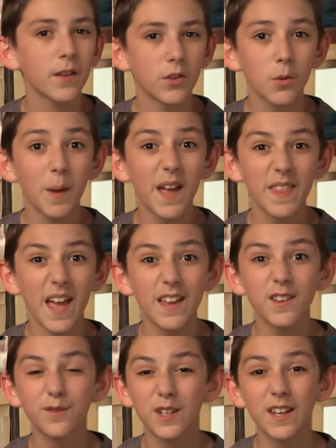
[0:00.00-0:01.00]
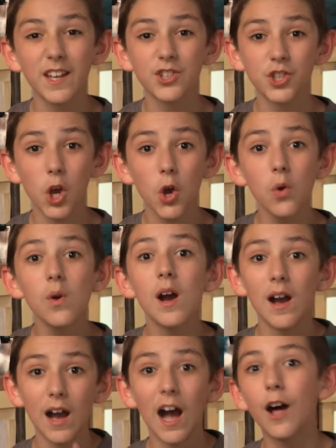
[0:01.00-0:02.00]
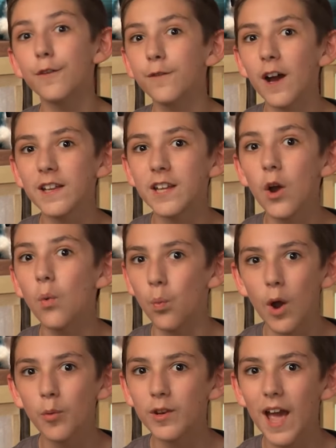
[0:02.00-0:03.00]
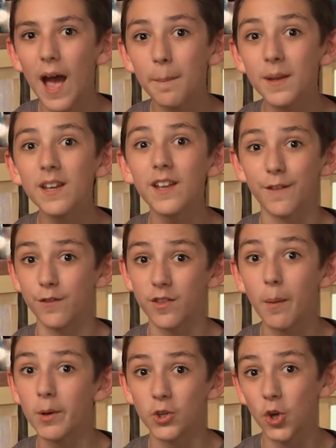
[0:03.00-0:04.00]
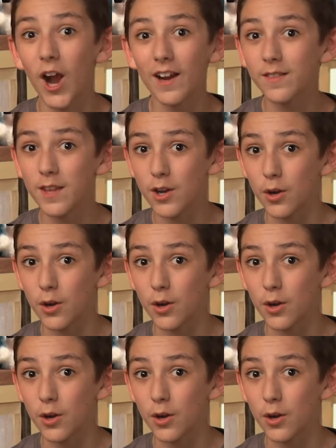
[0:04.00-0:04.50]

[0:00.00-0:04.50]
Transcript: So by the end of today's show, I'll find out what would happen if someone cracked the